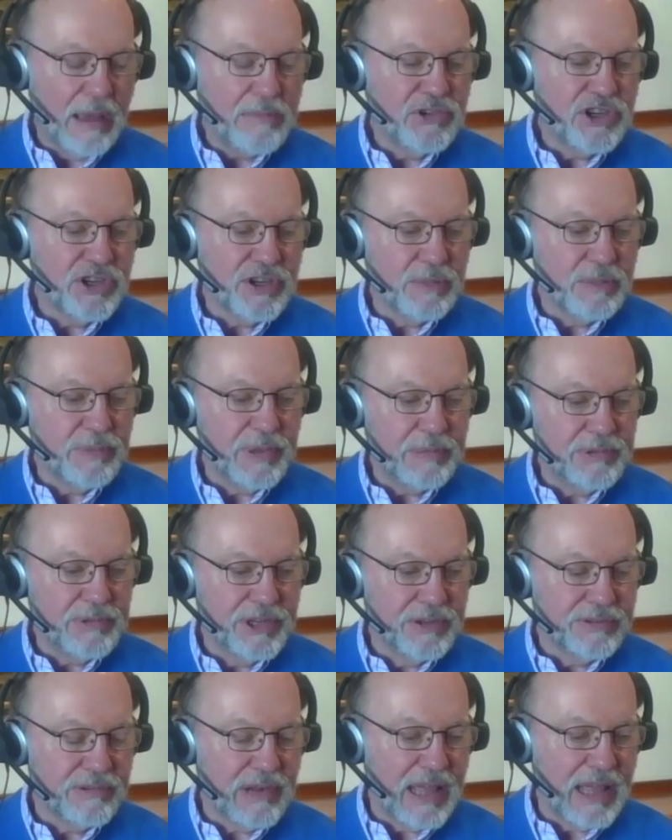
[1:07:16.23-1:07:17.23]
sure the people
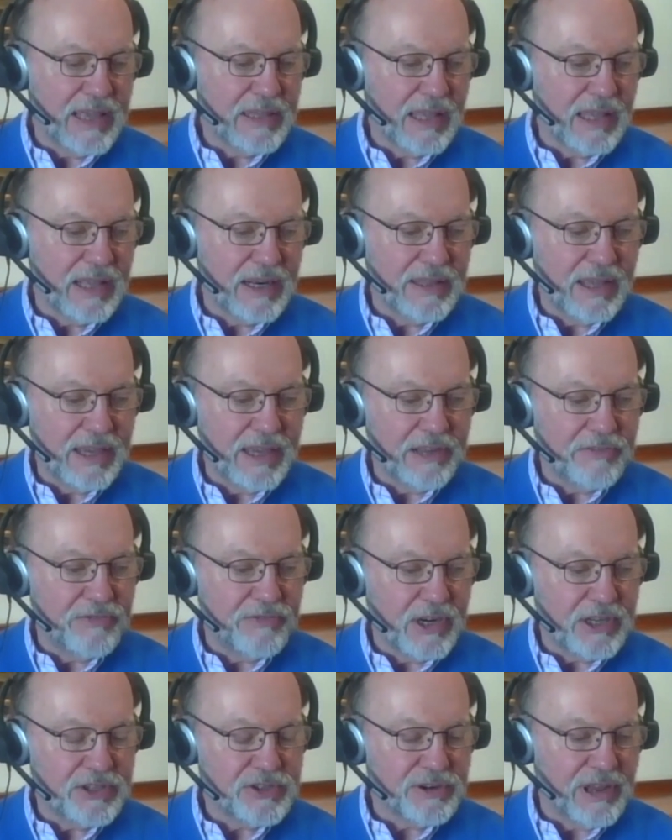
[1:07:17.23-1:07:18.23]
don't like that, and they get
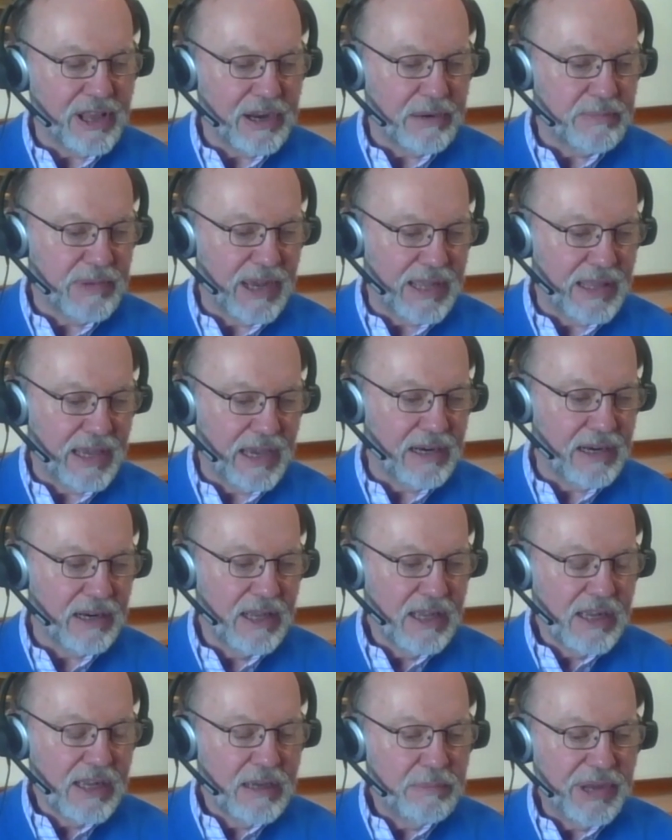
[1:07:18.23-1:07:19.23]
frustrated by that.
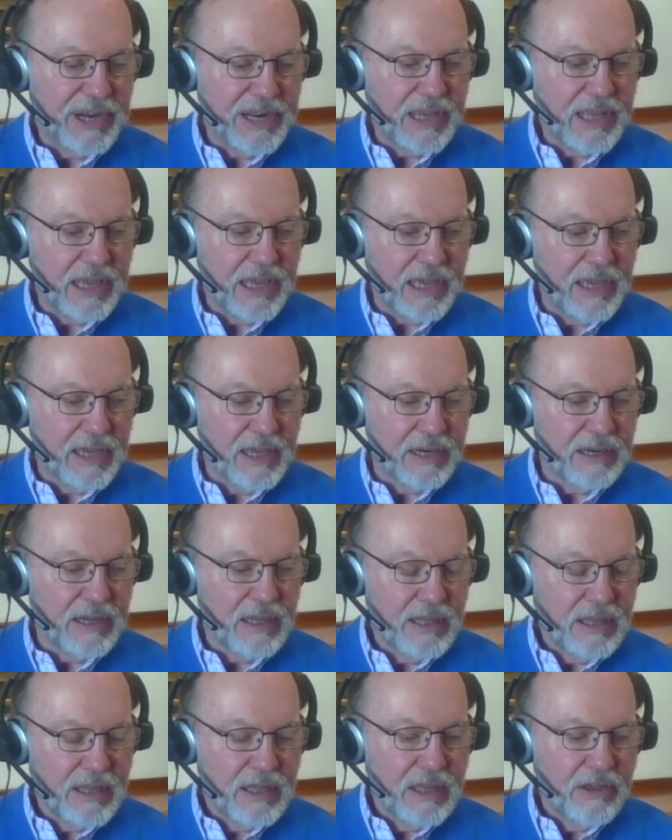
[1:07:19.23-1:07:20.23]
But again,
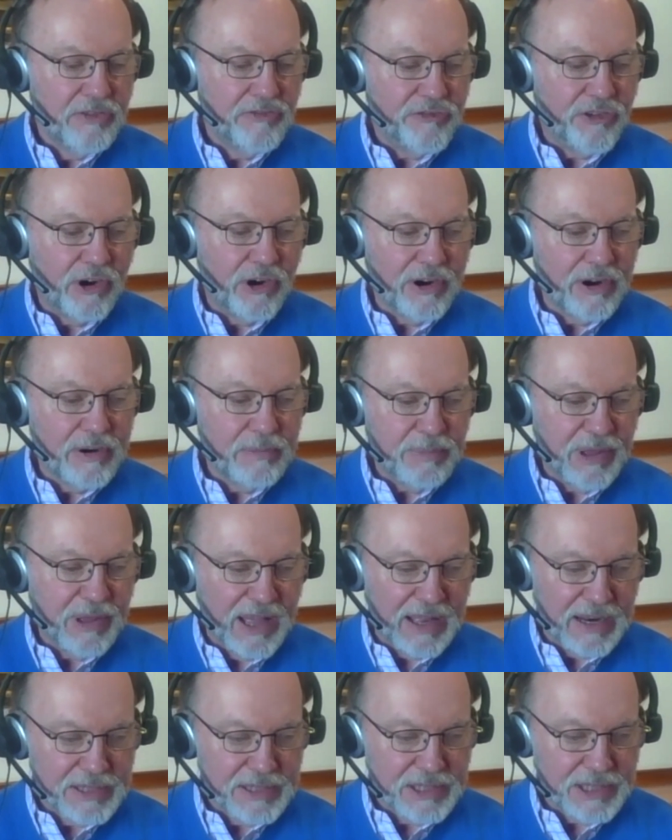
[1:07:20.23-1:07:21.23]
foreign
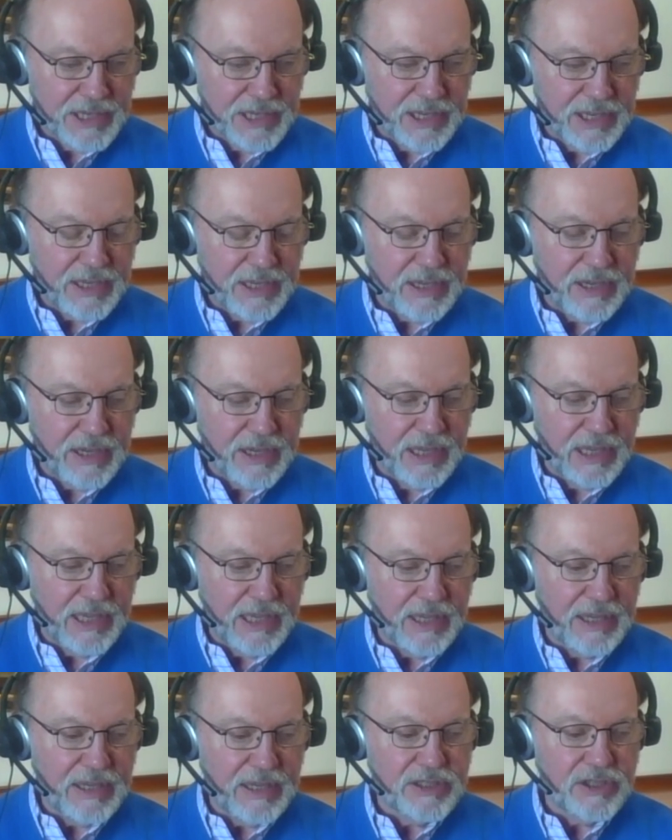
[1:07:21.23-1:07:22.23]
policy
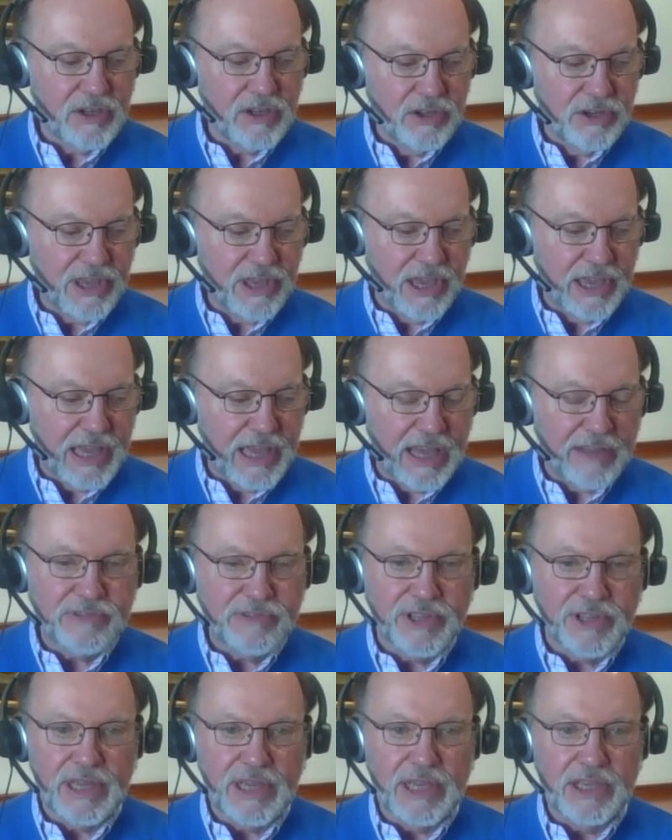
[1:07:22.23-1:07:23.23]
is looking
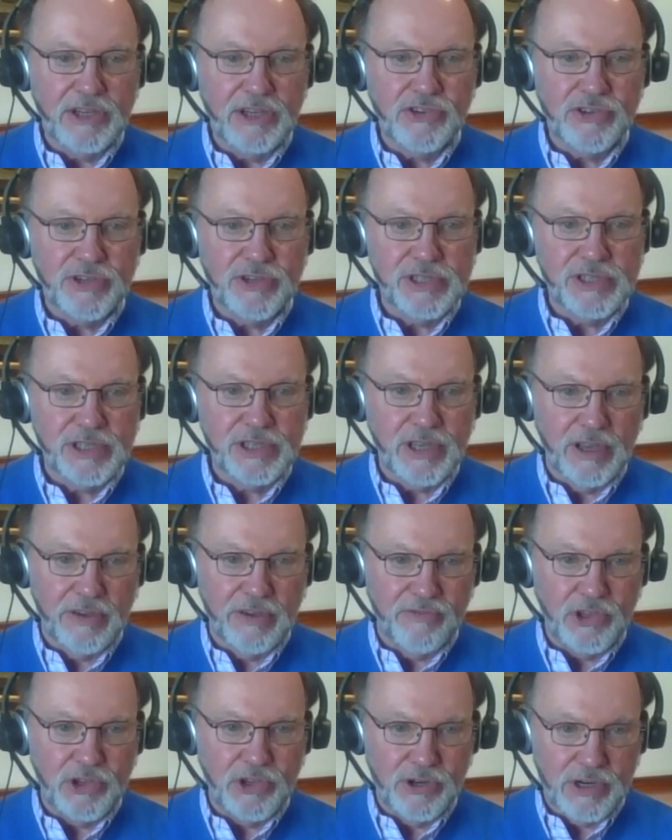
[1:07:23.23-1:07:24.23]
after the interests
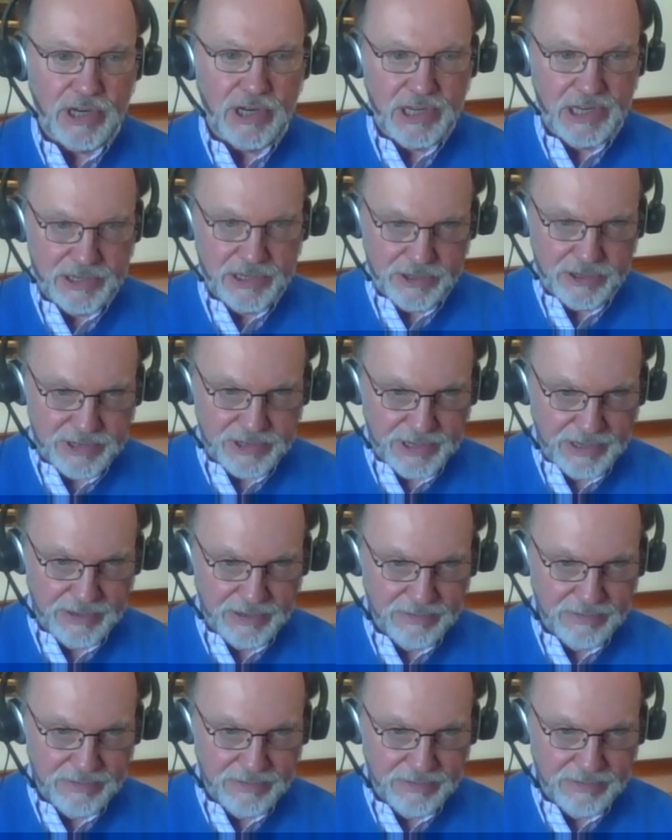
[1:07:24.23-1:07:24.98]
of your country.